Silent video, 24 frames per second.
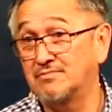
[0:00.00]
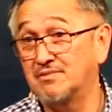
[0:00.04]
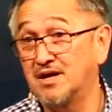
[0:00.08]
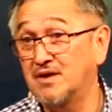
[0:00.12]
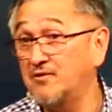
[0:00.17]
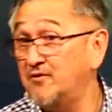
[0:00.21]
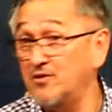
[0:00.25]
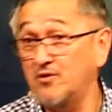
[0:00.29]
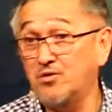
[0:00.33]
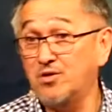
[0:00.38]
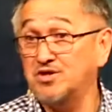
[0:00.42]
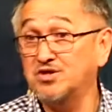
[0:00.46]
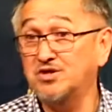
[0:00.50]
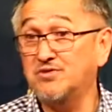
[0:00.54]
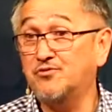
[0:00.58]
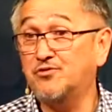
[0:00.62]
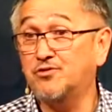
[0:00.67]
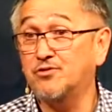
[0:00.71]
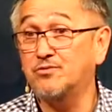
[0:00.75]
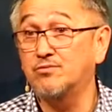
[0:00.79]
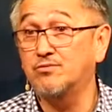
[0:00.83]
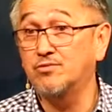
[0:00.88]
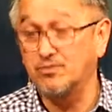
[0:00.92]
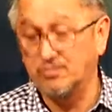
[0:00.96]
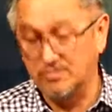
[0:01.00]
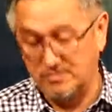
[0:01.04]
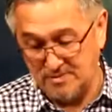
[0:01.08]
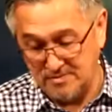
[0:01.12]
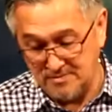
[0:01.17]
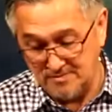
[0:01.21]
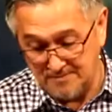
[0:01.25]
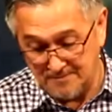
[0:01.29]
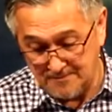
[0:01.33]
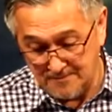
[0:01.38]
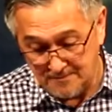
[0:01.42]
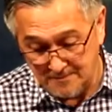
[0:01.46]
If it wasn't for Ruth,
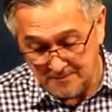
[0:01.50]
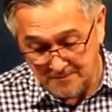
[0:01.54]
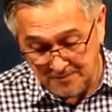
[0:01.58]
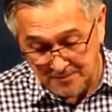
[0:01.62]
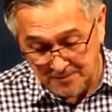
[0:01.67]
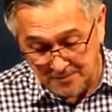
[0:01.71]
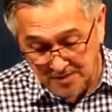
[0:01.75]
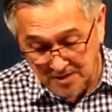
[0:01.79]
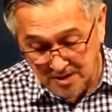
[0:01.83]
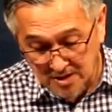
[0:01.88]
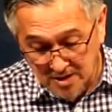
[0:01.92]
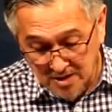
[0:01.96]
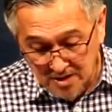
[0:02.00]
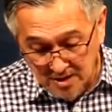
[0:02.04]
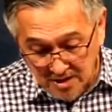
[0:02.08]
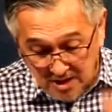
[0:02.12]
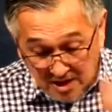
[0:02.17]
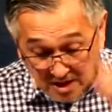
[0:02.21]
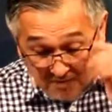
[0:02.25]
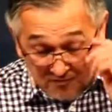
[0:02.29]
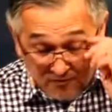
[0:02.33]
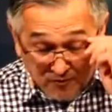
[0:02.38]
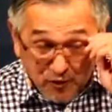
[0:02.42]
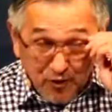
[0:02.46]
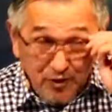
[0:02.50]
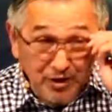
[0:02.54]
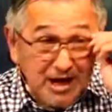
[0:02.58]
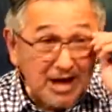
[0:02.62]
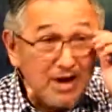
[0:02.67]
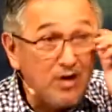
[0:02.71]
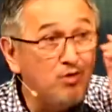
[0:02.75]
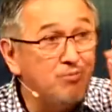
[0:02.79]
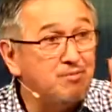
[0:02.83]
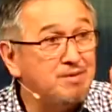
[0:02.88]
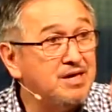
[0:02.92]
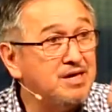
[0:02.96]
uh, for
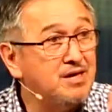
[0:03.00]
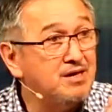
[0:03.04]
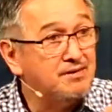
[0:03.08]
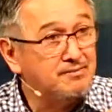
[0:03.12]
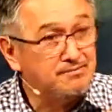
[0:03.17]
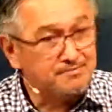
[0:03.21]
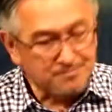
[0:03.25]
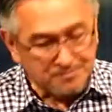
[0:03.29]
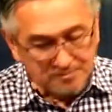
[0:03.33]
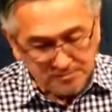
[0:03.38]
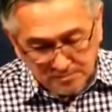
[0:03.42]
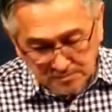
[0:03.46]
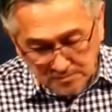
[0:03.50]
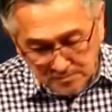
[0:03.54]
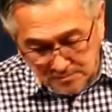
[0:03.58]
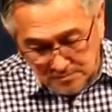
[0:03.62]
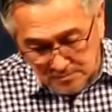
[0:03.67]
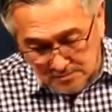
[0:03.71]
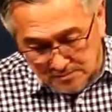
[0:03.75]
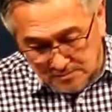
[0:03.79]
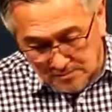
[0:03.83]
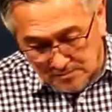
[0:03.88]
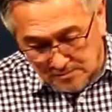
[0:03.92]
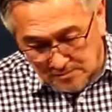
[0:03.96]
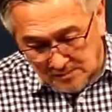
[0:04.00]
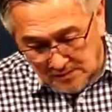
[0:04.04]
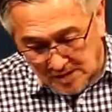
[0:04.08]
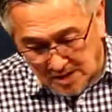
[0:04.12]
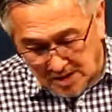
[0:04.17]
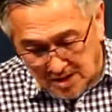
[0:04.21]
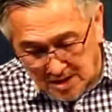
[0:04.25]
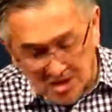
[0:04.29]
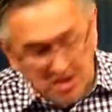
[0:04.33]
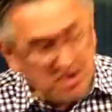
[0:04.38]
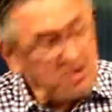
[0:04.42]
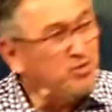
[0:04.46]
Naomi.
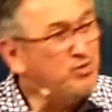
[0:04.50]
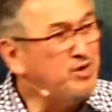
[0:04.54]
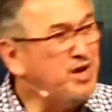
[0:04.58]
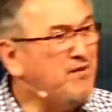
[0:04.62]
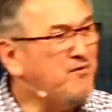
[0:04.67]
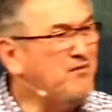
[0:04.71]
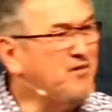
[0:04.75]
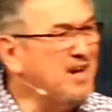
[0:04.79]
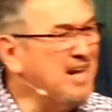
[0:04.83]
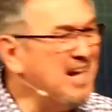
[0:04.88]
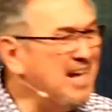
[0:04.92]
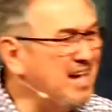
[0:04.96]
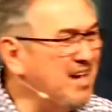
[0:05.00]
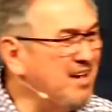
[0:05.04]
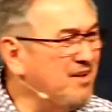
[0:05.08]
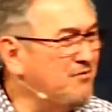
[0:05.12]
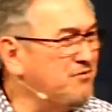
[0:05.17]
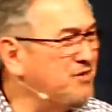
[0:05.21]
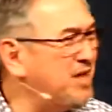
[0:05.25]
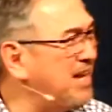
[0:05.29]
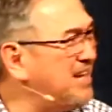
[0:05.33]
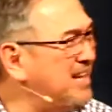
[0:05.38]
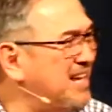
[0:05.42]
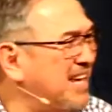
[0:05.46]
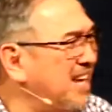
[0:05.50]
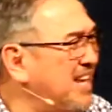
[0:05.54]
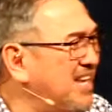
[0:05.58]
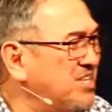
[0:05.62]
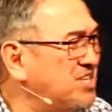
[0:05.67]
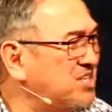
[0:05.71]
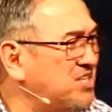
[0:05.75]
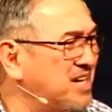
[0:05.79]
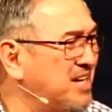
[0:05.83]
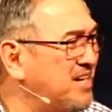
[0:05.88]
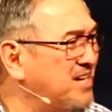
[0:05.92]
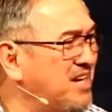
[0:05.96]
She would have lived an
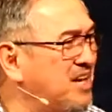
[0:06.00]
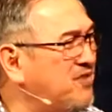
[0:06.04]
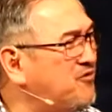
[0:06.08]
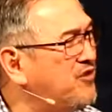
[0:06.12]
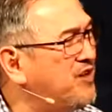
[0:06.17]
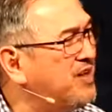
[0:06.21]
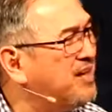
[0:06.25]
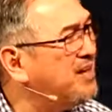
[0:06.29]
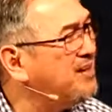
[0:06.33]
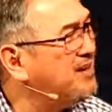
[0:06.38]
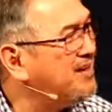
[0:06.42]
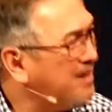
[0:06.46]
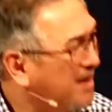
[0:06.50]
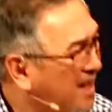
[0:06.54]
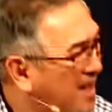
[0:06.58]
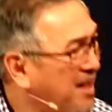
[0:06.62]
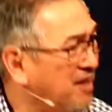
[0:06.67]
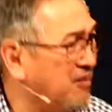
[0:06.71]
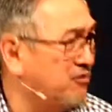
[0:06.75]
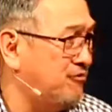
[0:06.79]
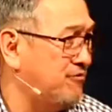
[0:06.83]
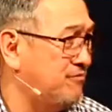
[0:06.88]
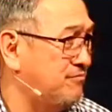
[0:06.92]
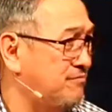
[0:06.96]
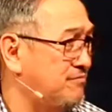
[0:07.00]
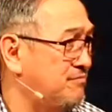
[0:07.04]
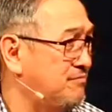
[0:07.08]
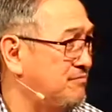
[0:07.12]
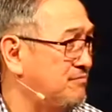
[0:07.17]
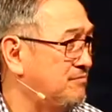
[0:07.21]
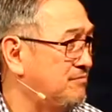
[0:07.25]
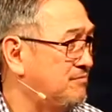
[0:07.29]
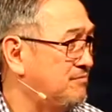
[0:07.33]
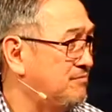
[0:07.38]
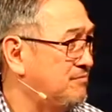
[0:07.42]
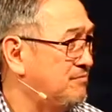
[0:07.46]
insignificant life.
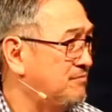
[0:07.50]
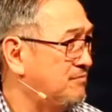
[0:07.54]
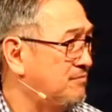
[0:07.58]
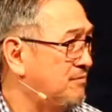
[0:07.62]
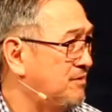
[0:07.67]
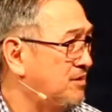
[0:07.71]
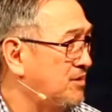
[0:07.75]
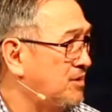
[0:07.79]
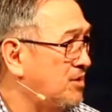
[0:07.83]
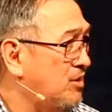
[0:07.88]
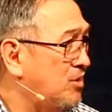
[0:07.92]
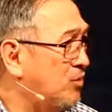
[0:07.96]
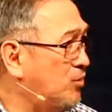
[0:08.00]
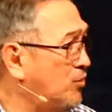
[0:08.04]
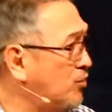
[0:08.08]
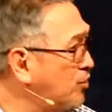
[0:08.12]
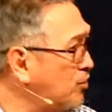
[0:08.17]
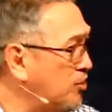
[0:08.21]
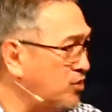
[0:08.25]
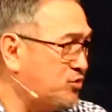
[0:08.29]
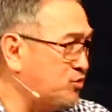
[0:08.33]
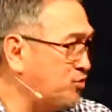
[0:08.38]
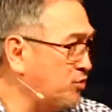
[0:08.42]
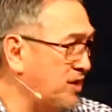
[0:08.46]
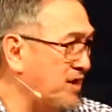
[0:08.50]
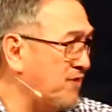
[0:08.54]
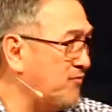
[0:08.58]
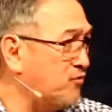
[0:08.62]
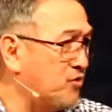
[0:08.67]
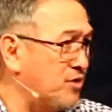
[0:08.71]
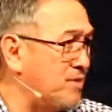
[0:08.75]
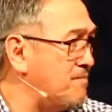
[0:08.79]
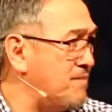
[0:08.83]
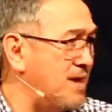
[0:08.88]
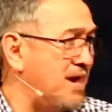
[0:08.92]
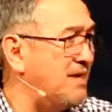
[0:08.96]
Ruth would have
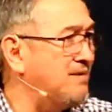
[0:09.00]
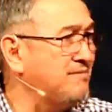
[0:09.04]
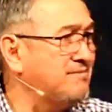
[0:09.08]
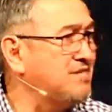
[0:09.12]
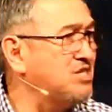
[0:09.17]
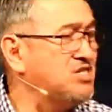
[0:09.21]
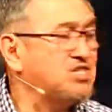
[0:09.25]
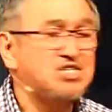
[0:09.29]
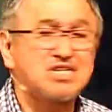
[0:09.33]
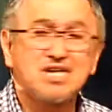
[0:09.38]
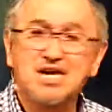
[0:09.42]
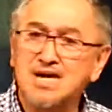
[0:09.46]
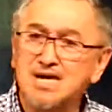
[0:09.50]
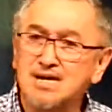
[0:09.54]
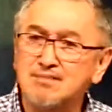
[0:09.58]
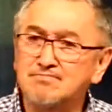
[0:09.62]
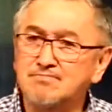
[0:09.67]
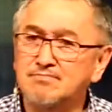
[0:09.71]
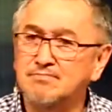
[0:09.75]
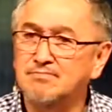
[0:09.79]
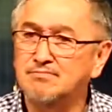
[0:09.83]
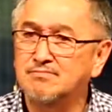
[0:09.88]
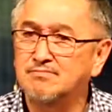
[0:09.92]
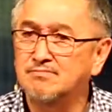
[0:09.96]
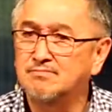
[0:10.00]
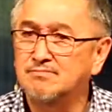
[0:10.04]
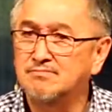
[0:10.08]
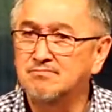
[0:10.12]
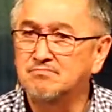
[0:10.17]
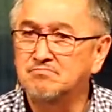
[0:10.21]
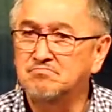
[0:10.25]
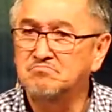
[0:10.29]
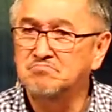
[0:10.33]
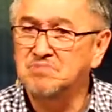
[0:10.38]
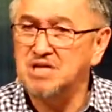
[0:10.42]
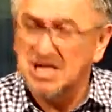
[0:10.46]
remained the same,
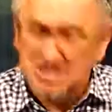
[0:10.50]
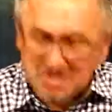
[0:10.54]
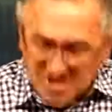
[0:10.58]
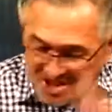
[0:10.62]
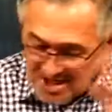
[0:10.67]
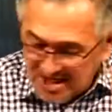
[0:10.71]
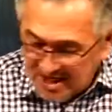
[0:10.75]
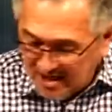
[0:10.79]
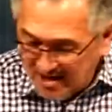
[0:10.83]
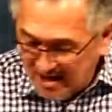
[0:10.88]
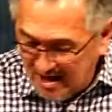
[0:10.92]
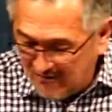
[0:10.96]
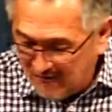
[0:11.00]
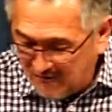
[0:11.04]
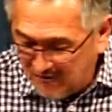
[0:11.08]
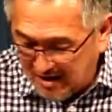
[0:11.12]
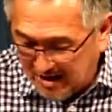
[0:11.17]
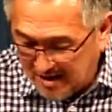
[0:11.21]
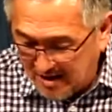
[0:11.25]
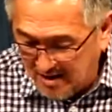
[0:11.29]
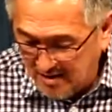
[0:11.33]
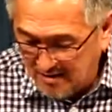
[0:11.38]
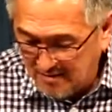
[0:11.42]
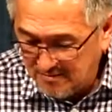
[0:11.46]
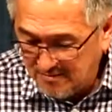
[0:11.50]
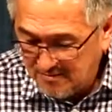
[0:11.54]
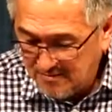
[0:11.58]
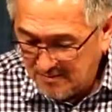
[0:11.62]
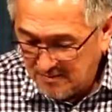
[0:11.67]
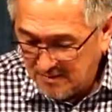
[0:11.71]
insignificant,